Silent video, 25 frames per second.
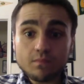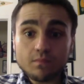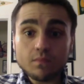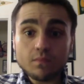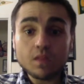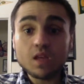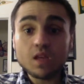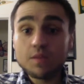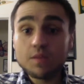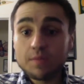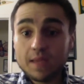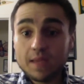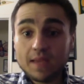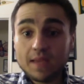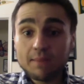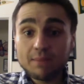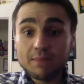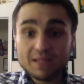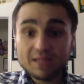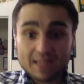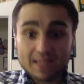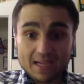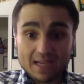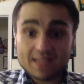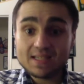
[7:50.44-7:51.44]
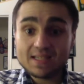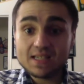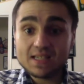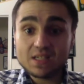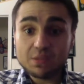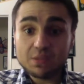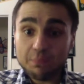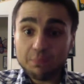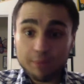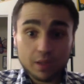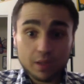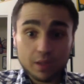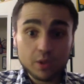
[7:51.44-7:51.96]
than
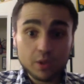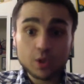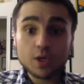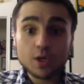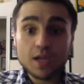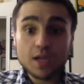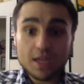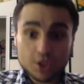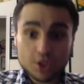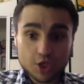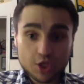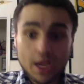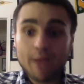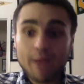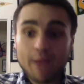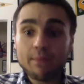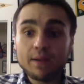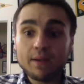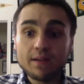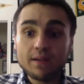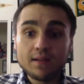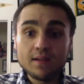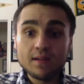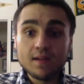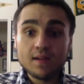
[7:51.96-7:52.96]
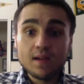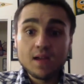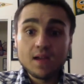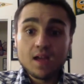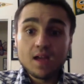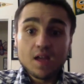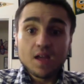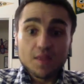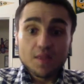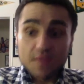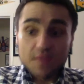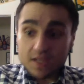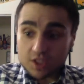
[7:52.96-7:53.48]
Betances, Miller, and Chapman.
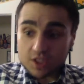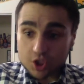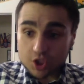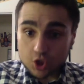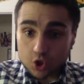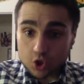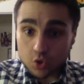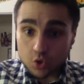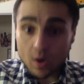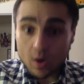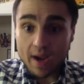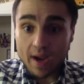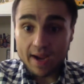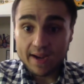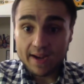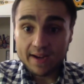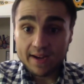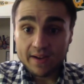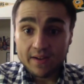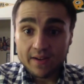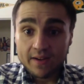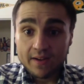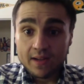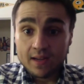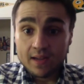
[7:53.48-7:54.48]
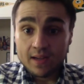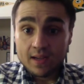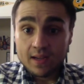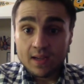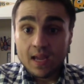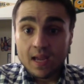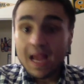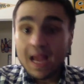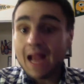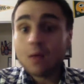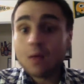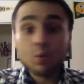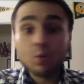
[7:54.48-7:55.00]
This trade
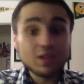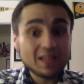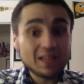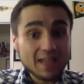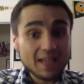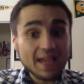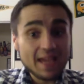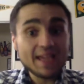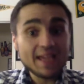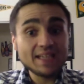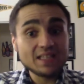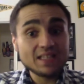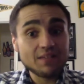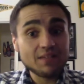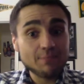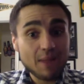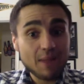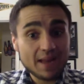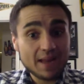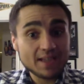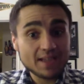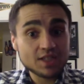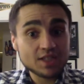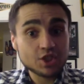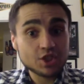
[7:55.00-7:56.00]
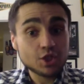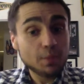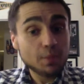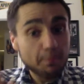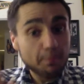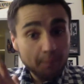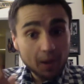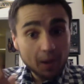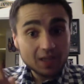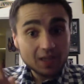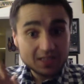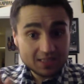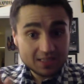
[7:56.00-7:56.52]
and what the Yankees have managed to
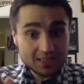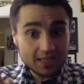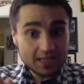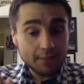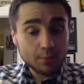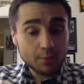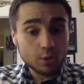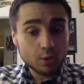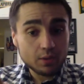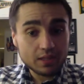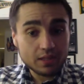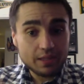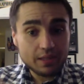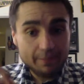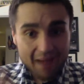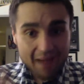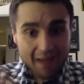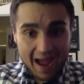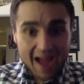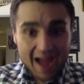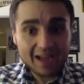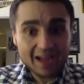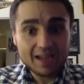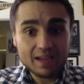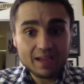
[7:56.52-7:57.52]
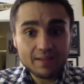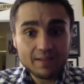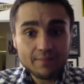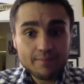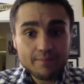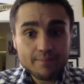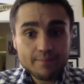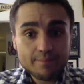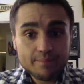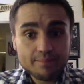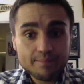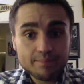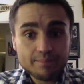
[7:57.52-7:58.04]
assemble in the back
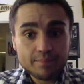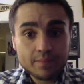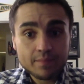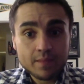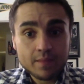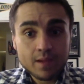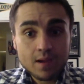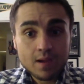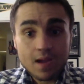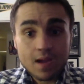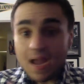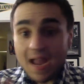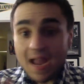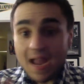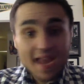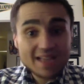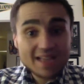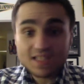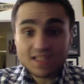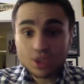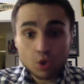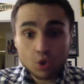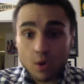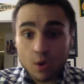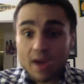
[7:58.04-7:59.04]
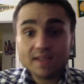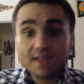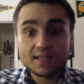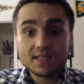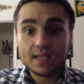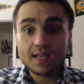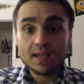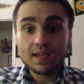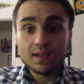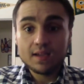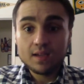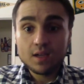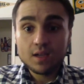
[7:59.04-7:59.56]
is
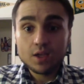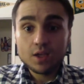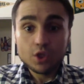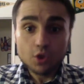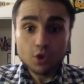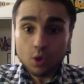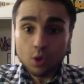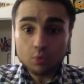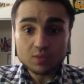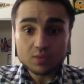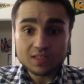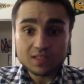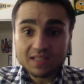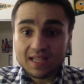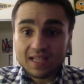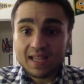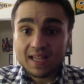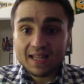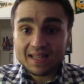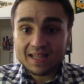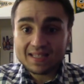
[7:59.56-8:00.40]
crazy. You don't see these